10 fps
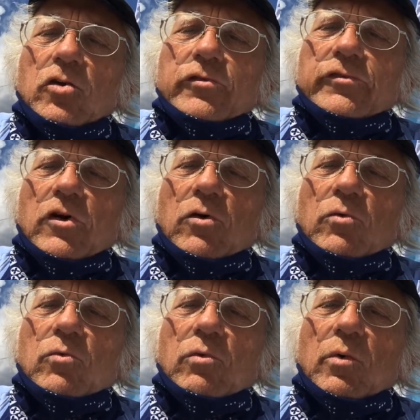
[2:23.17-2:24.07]
So
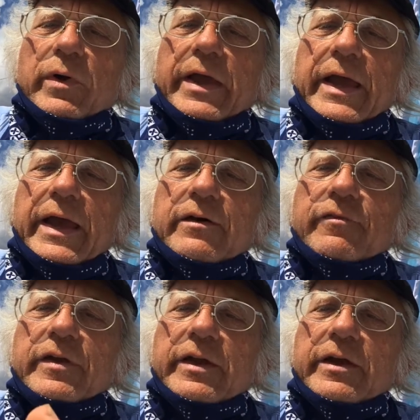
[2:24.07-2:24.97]
what we have
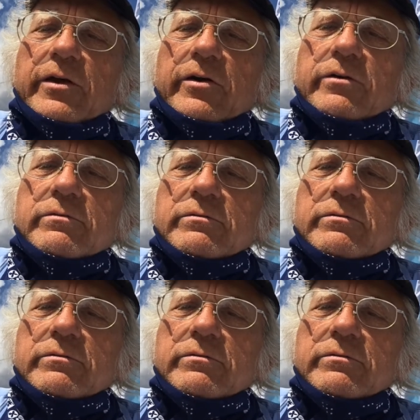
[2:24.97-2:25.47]
here